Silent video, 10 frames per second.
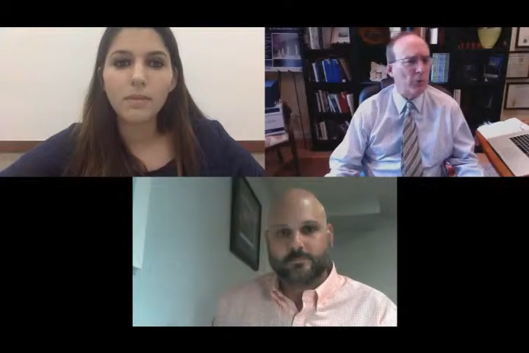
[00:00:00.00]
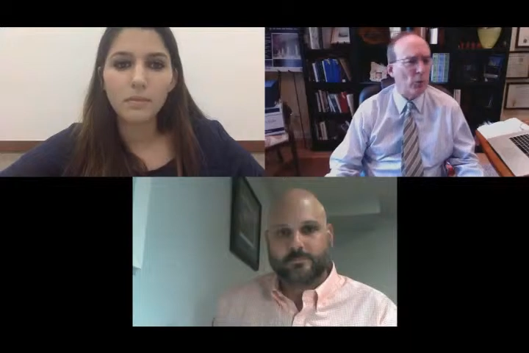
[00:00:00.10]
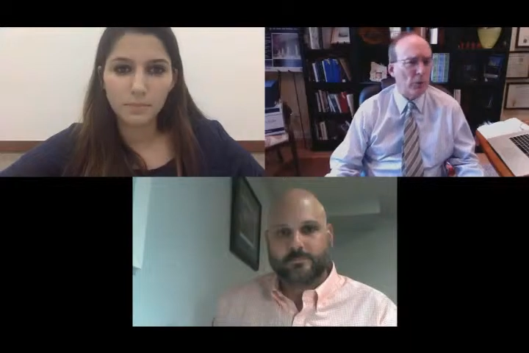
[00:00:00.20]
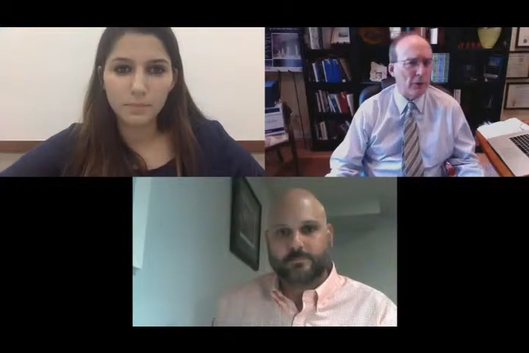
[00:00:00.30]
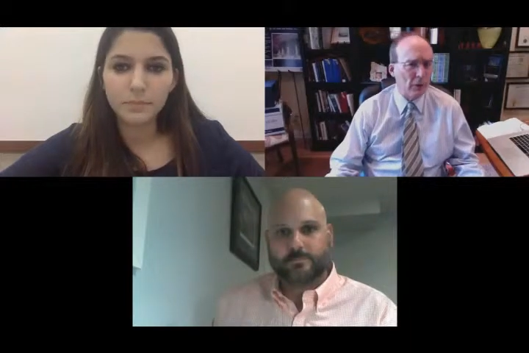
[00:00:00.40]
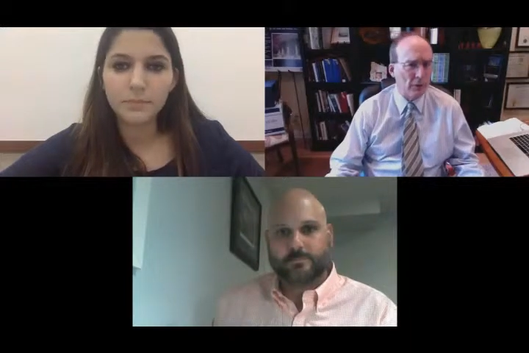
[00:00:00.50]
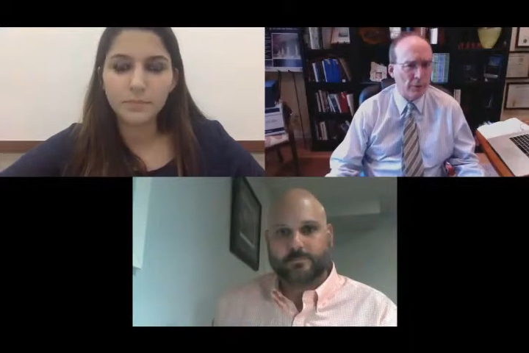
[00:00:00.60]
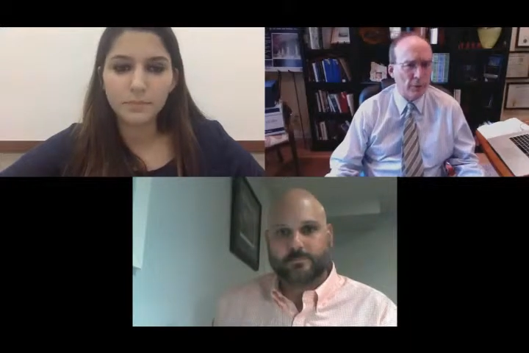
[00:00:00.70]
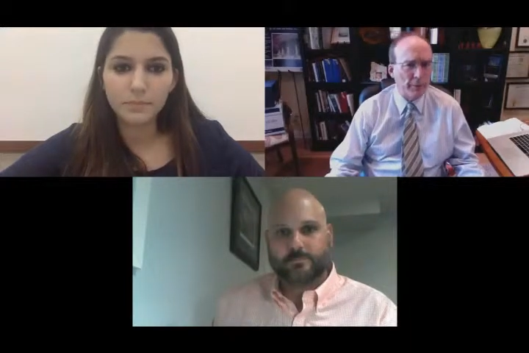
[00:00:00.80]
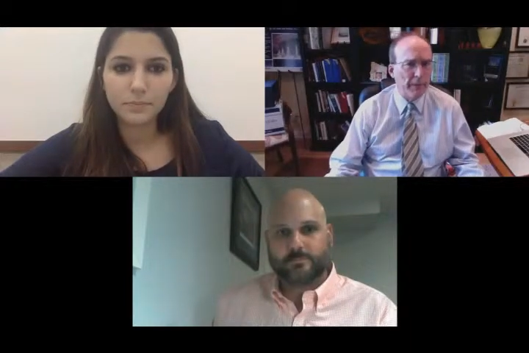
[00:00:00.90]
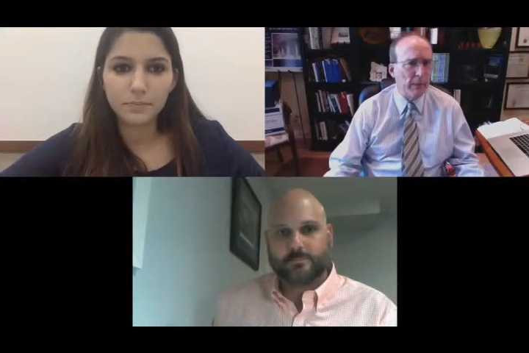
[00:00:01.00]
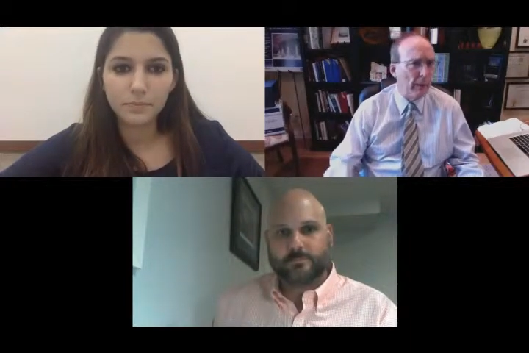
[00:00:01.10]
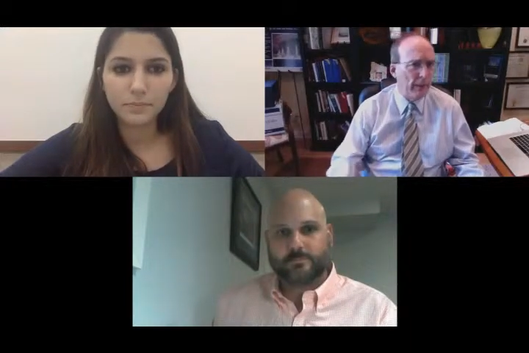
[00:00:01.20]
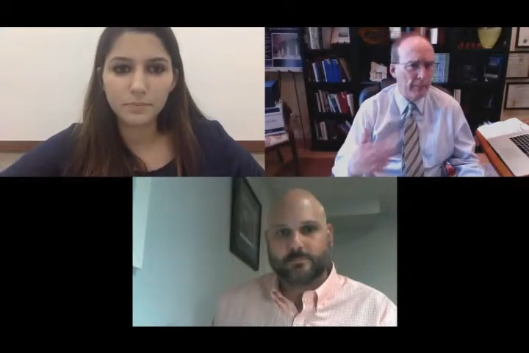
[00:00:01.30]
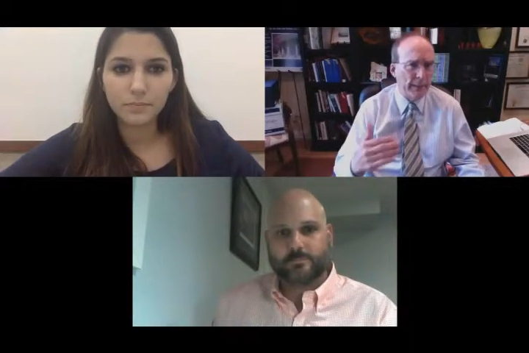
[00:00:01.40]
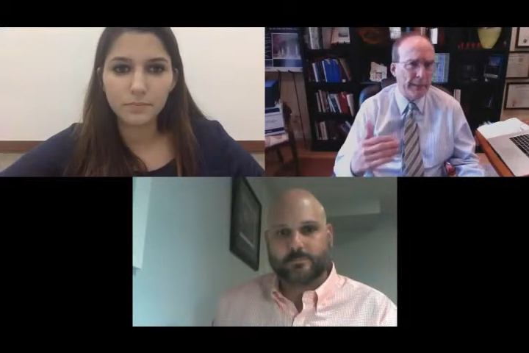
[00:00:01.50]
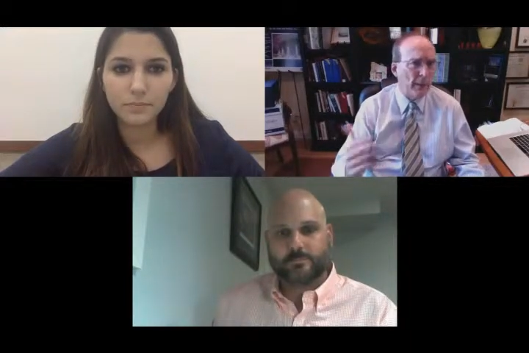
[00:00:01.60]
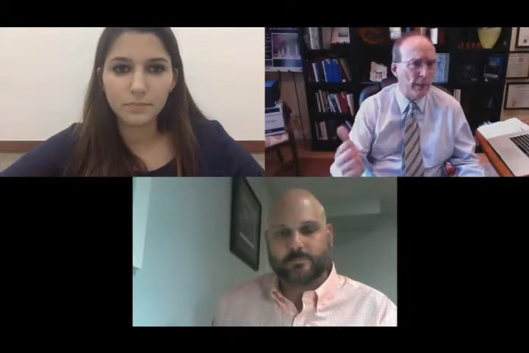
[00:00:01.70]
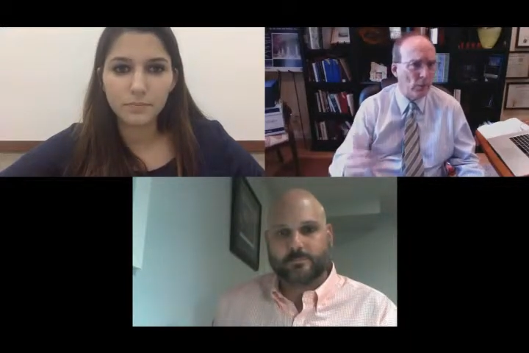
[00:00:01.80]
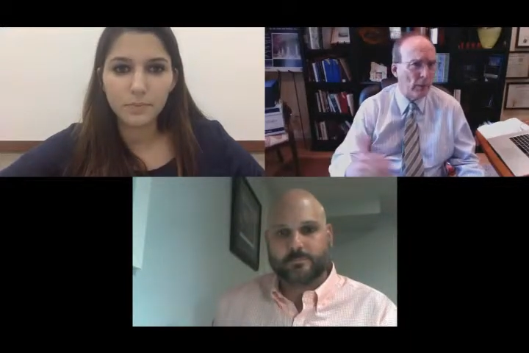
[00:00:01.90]
Speaker 1: worked closely with me. We met on a
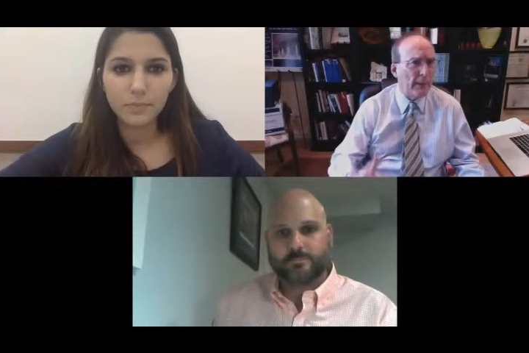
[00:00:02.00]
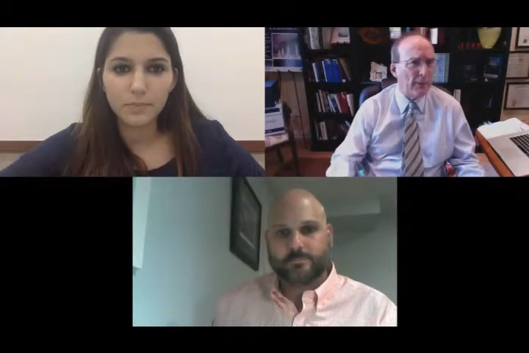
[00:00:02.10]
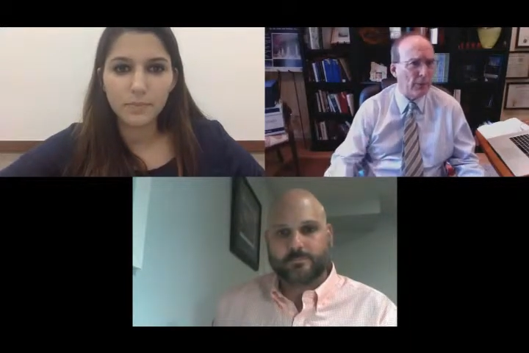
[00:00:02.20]
regular